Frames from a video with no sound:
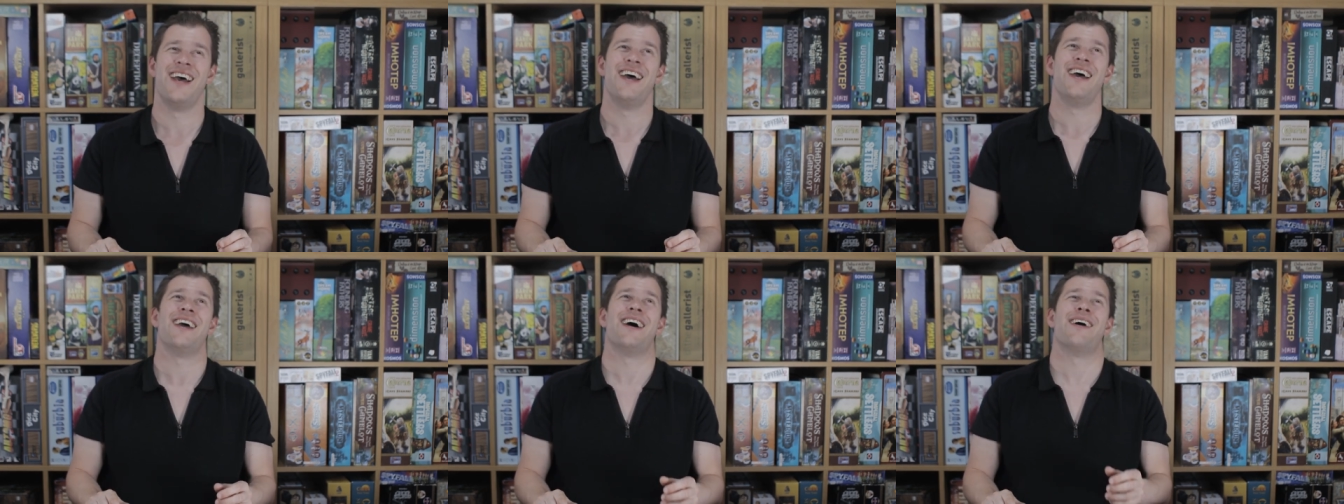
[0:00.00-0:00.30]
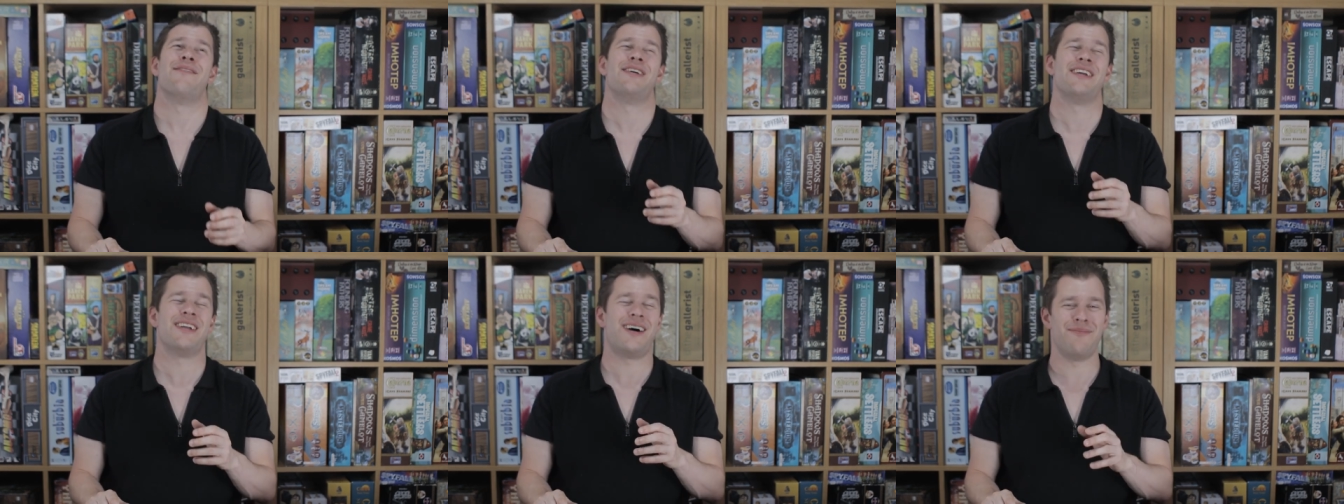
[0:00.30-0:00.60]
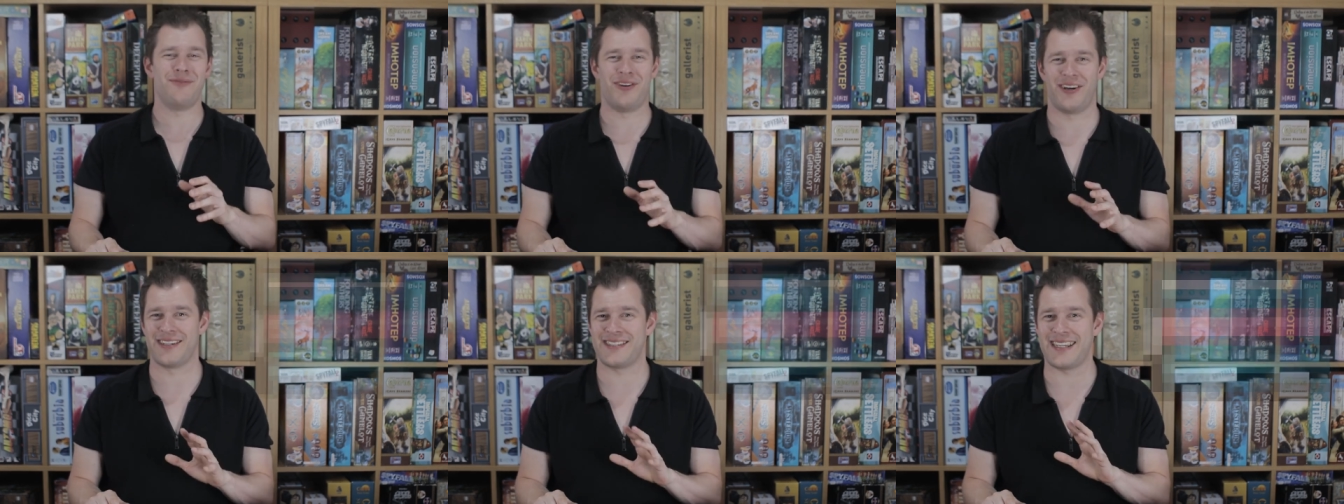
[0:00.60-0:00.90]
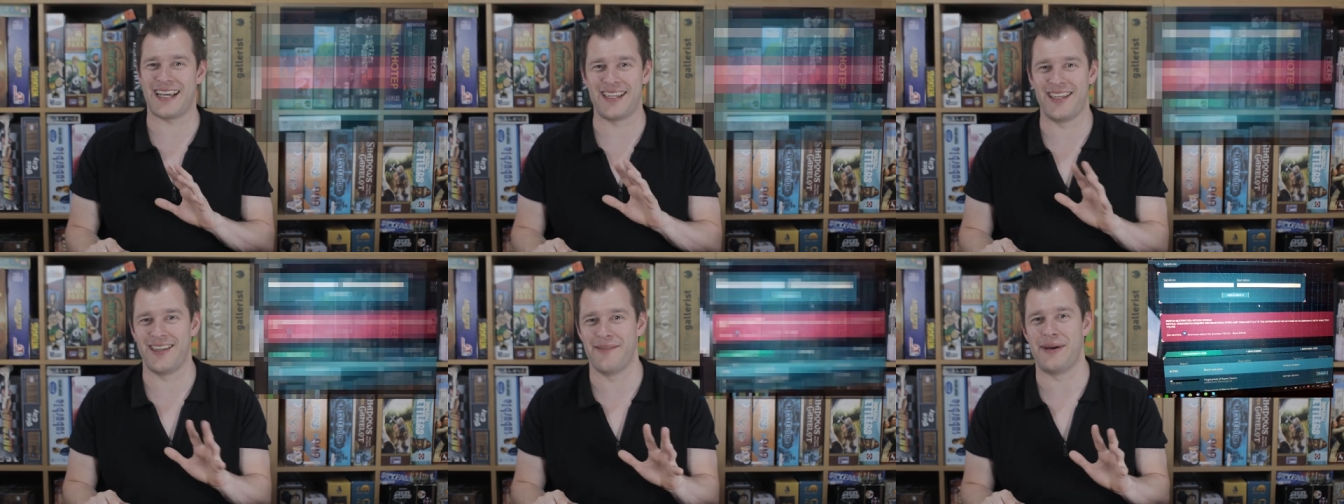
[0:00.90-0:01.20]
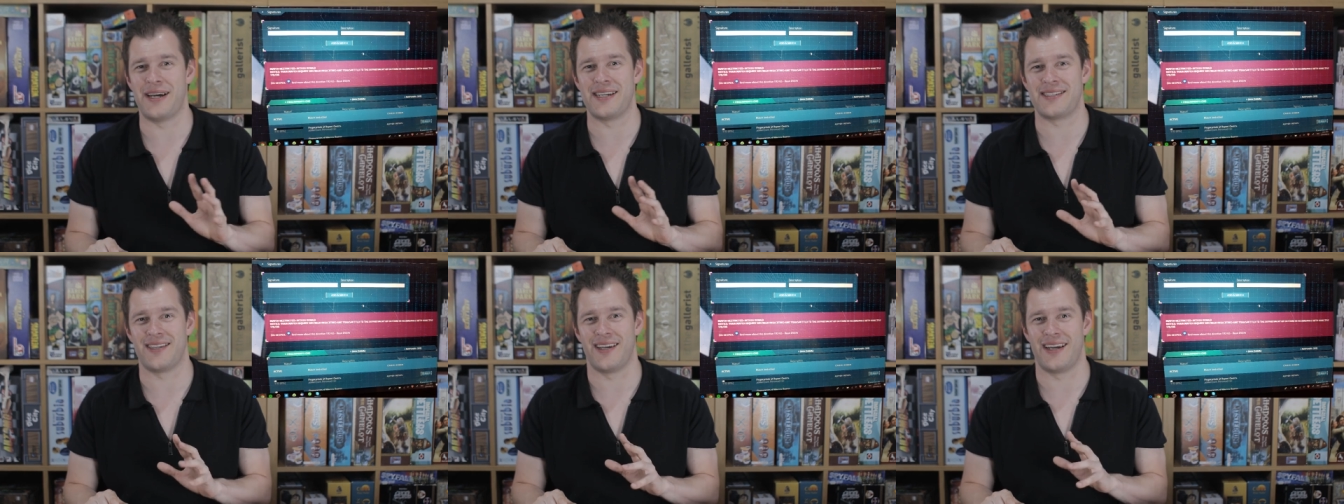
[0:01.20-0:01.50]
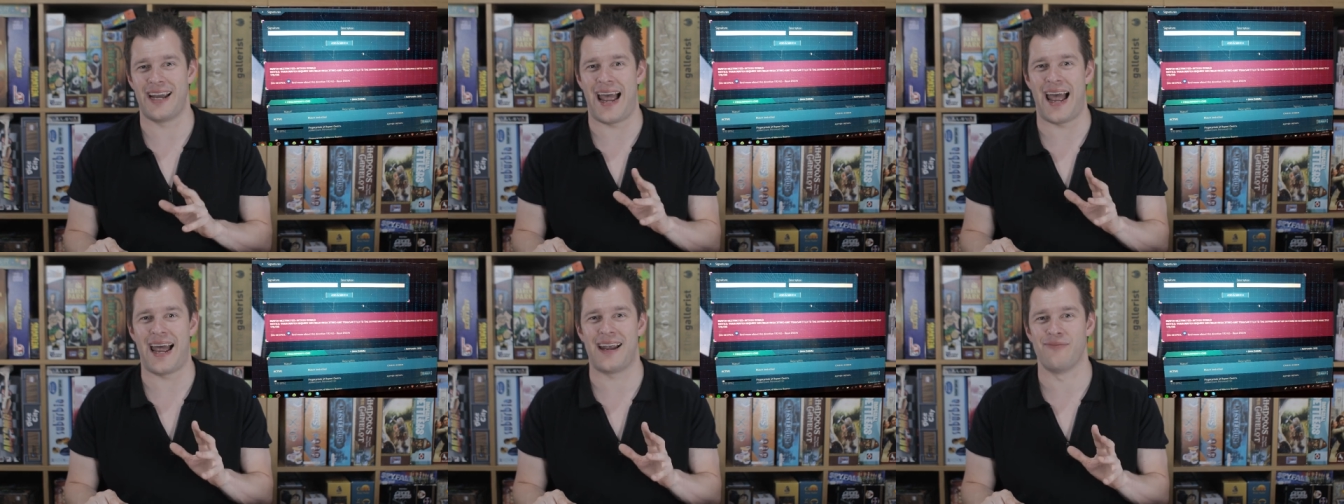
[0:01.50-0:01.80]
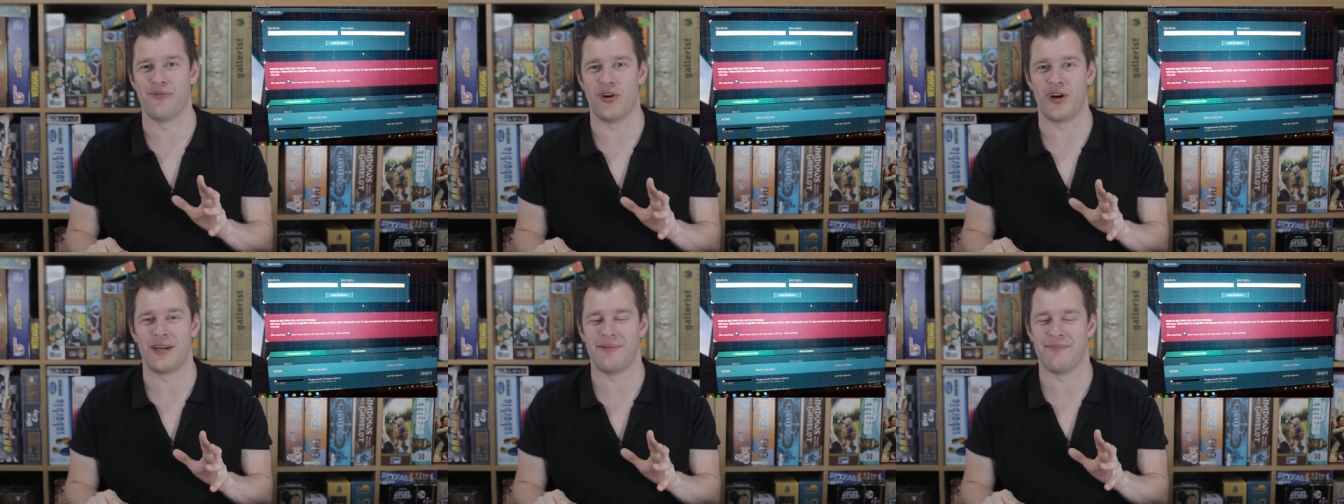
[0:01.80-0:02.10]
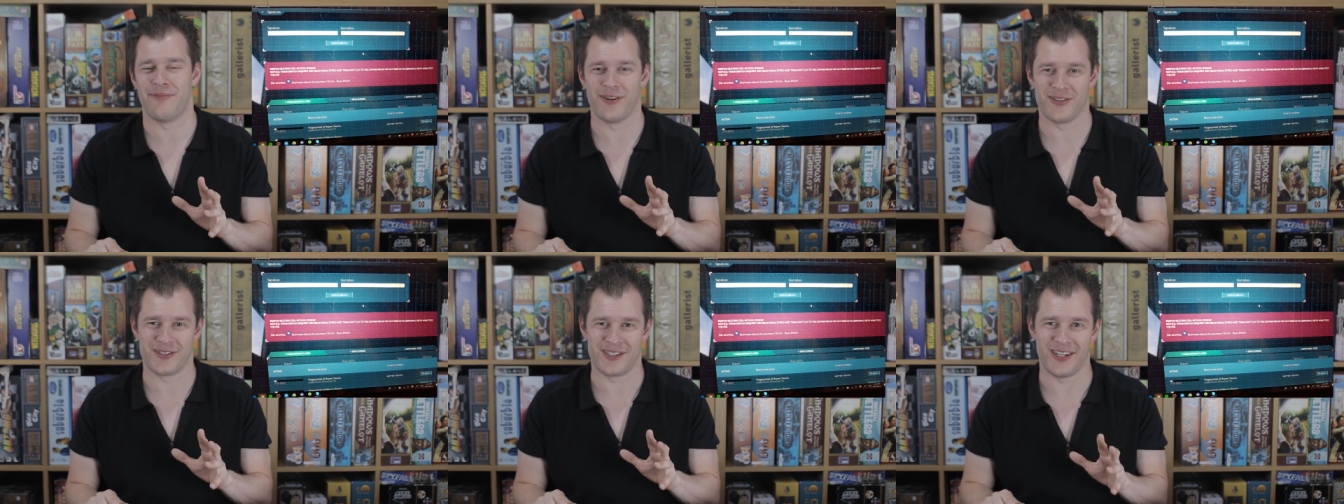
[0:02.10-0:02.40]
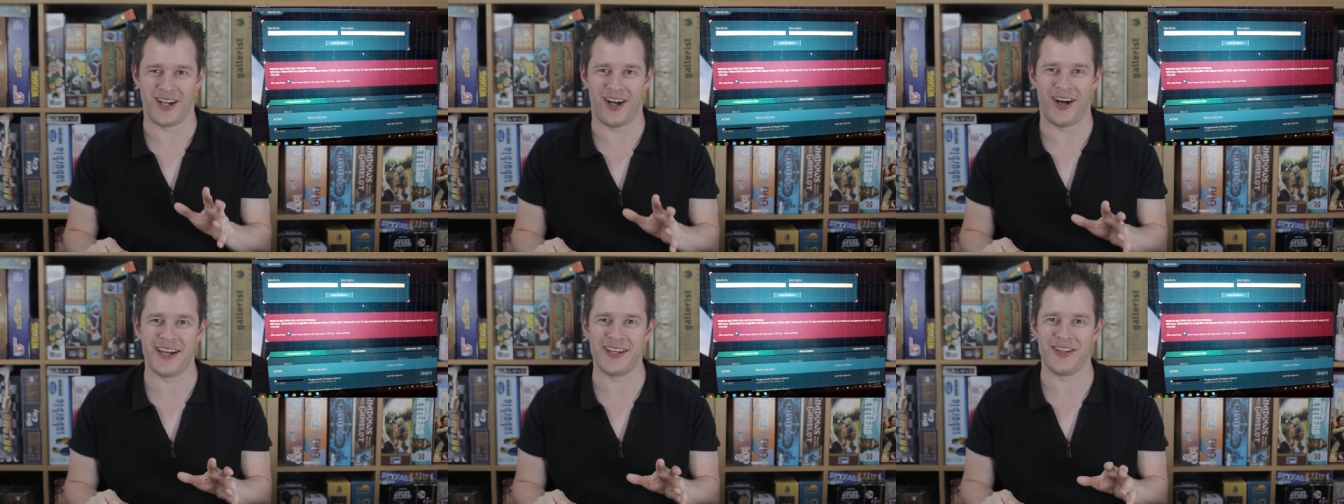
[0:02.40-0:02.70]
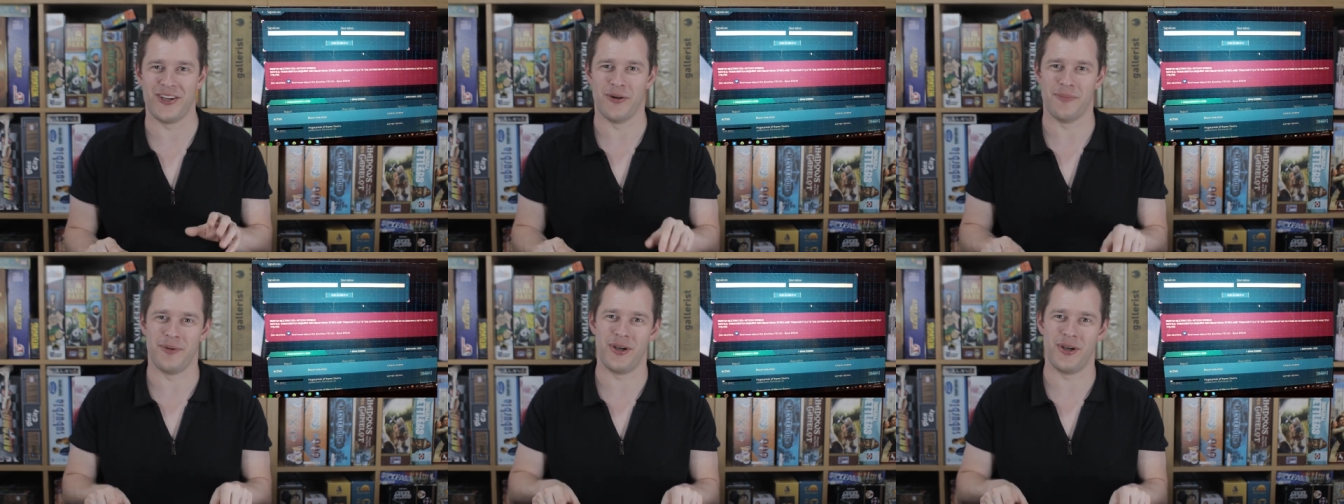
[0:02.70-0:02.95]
I mean, I'm not exactly the best like handwriting person either,